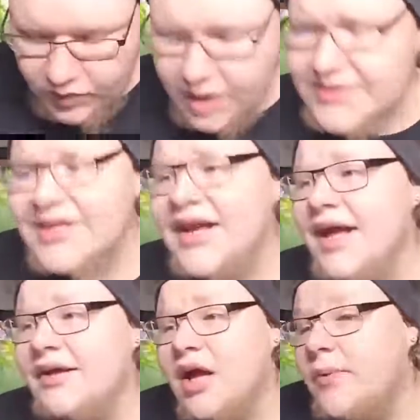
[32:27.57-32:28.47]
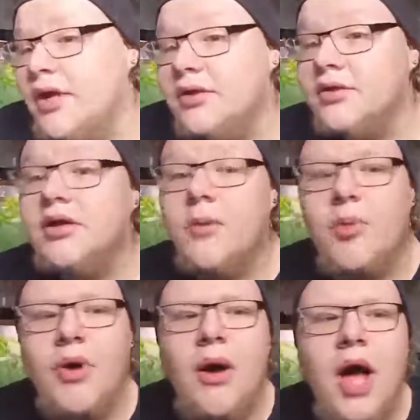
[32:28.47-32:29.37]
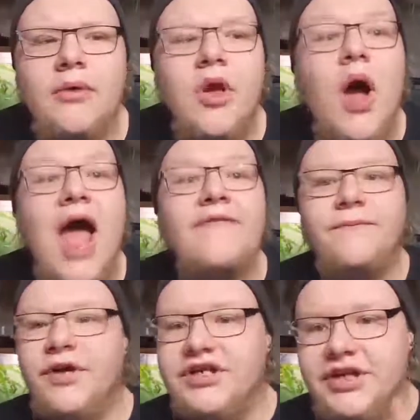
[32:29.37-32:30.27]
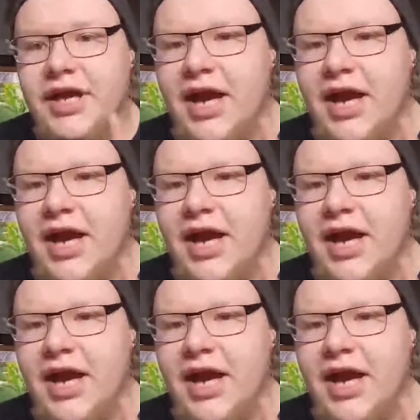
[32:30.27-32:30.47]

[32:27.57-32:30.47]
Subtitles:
So yeah, I mean, no, I haven't finished it yet.